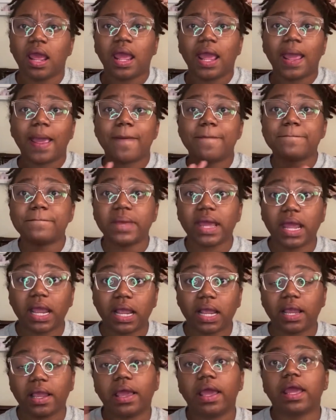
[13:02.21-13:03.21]
in
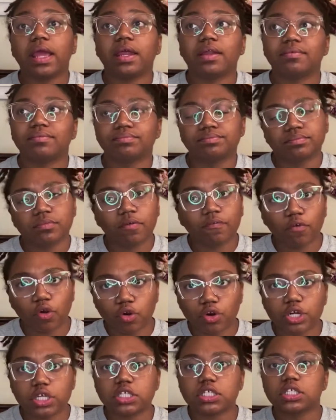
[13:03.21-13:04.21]
May. And of
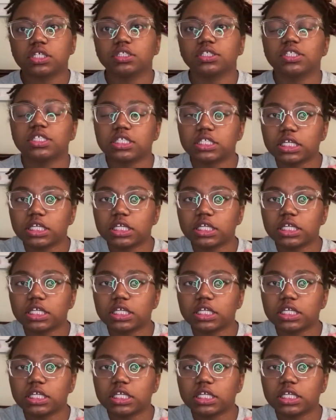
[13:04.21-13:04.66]
course, she's